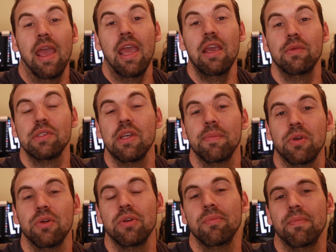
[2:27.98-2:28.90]
Hey, what's up?
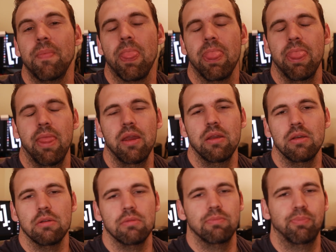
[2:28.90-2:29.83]
Going
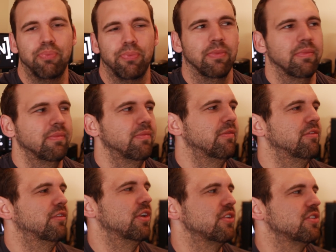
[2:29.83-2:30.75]
no.
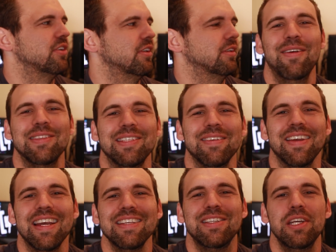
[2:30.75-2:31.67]
False start. Hey, what's up,
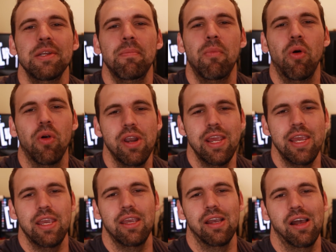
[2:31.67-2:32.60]
guys? Good
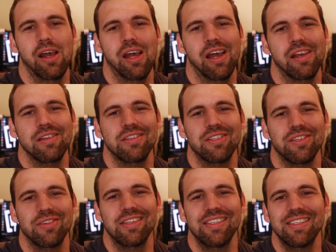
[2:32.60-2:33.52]
morning. Uh,
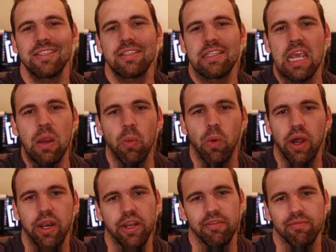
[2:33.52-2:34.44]
so this is day
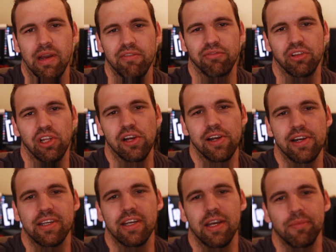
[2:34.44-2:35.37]
one of my
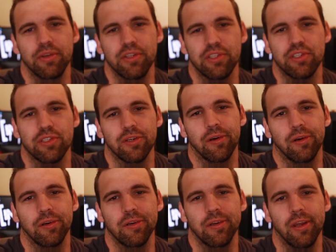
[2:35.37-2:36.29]
vlog. I'm gonna
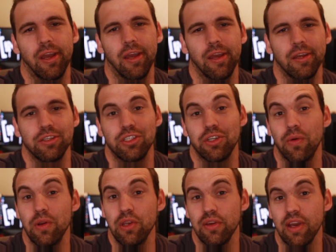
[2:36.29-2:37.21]
start uh,
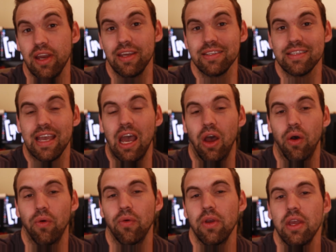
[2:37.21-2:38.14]
showing you guys
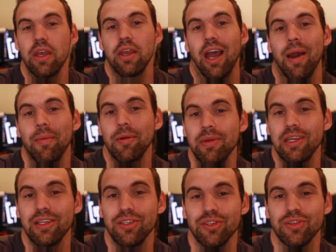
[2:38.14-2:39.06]
how I'm gonna be
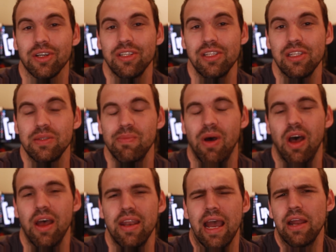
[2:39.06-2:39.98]
constructing this
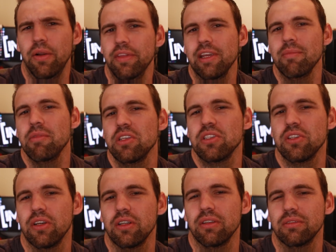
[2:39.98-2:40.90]
mod. I don't think I'm gonna
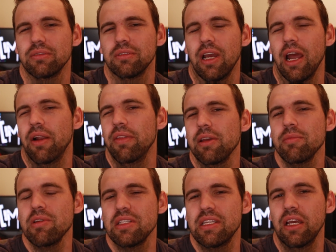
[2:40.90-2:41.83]
start. I don't think I'm
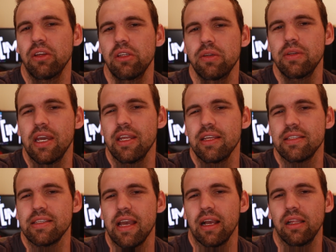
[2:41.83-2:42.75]
gonna tell you yet
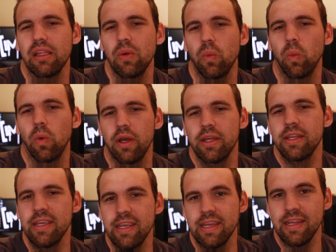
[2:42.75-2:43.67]
exactly what
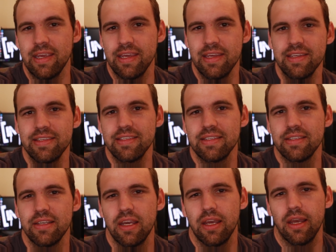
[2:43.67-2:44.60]
it is.